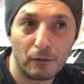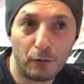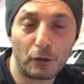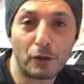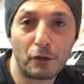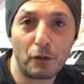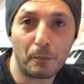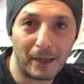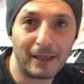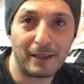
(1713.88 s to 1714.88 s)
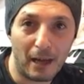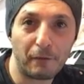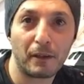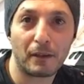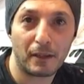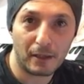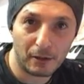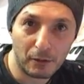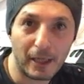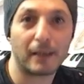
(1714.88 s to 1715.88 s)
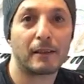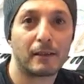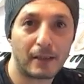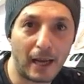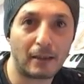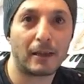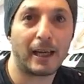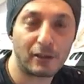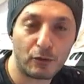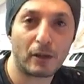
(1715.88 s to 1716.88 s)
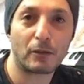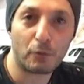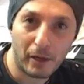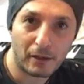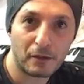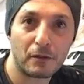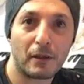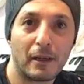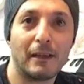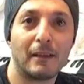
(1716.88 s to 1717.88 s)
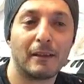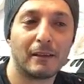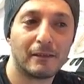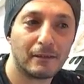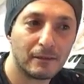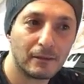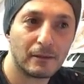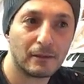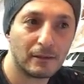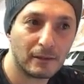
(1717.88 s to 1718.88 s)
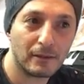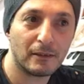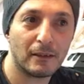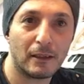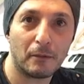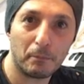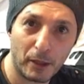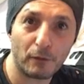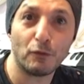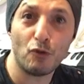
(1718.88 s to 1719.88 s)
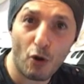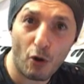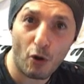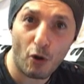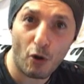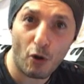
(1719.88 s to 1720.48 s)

for the tube, it definitely you get that extra grit and a bit of noise